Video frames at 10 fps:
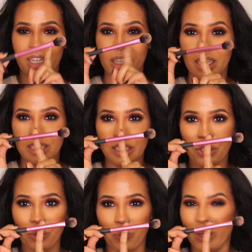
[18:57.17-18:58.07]
I cannot tell
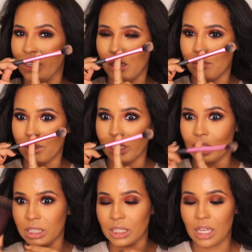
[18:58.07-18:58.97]
you what number it
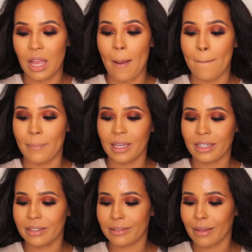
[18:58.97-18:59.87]
is
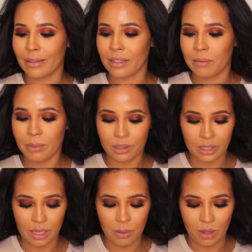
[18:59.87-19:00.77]
because the number
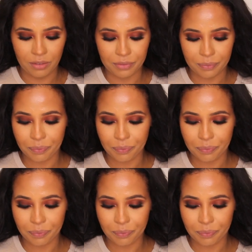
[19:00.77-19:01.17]
came off.